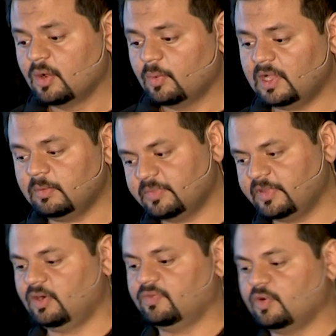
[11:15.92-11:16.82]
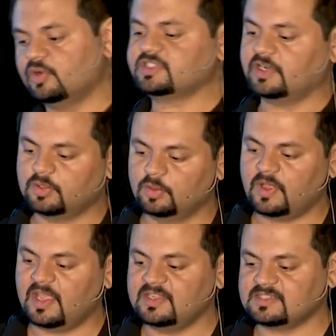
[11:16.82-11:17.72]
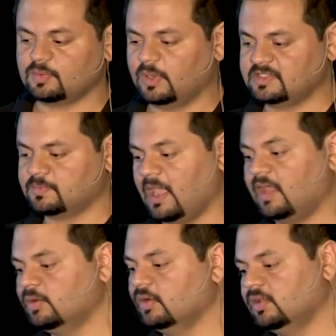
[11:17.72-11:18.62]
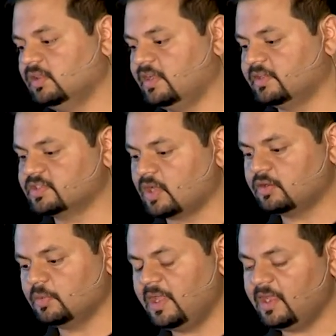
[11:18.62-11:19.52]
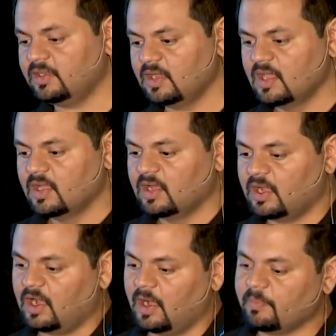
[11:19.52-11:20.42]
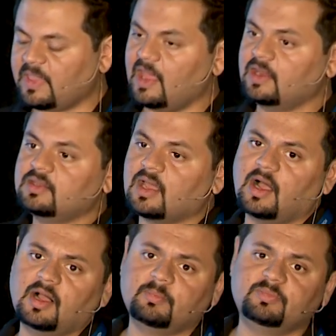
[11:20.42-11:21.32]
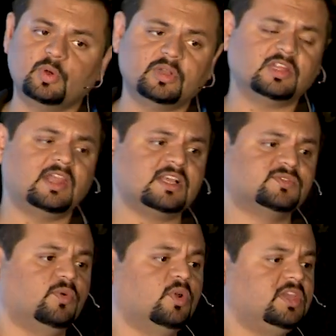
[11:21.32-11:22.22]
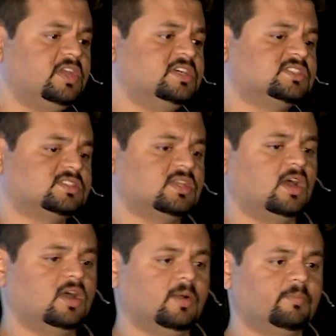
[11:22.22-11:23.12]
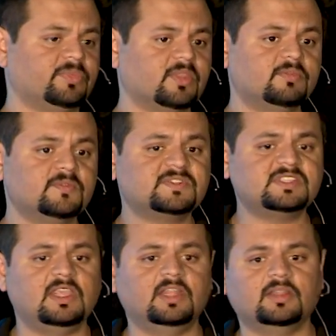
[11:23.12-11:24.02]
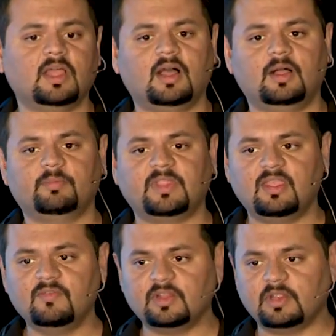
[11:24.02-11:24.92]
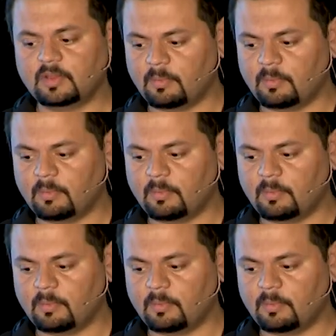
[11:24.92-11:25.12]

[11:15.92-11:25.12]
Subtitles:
Well, there of course are two ways. One's manual, the other's automate. During the last 4 years, we've seen, even in the